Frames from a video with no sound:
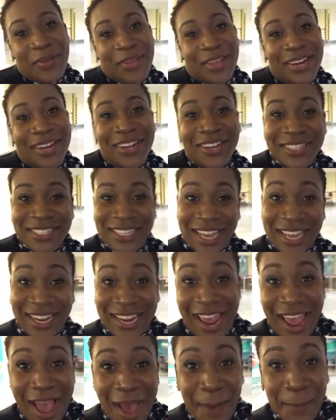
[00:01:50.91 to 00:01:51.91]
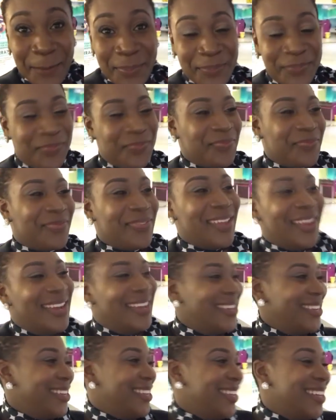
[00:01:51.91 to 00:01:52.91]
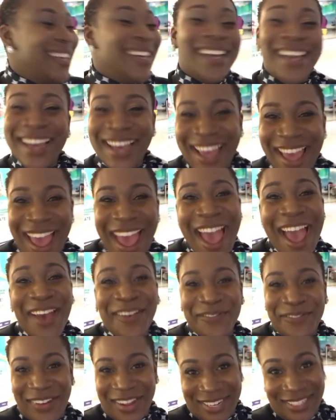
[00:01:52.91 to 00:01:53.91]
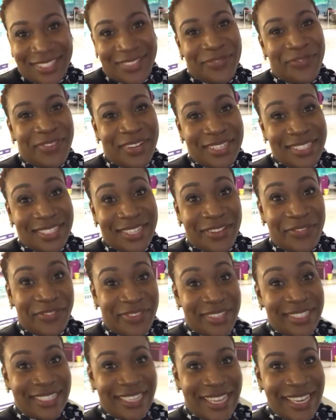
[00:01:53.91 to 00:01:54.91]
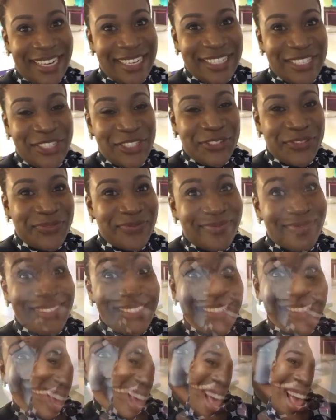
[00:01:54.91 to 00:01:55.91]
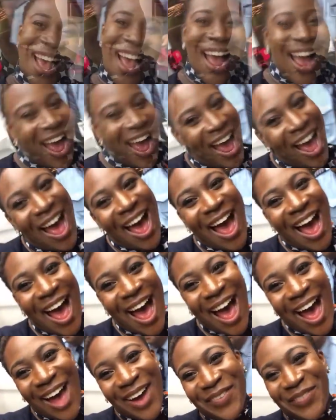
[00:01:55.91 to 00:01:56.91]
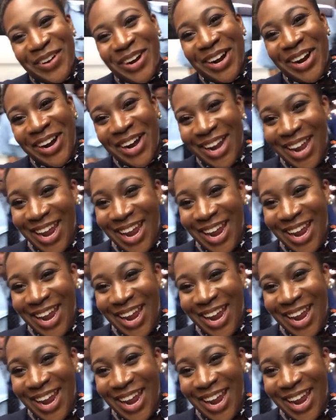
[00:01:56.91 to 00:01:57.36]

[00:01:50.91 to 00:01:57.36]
Gonna go take a nap. And find some fun stuff to get into. Oh, we're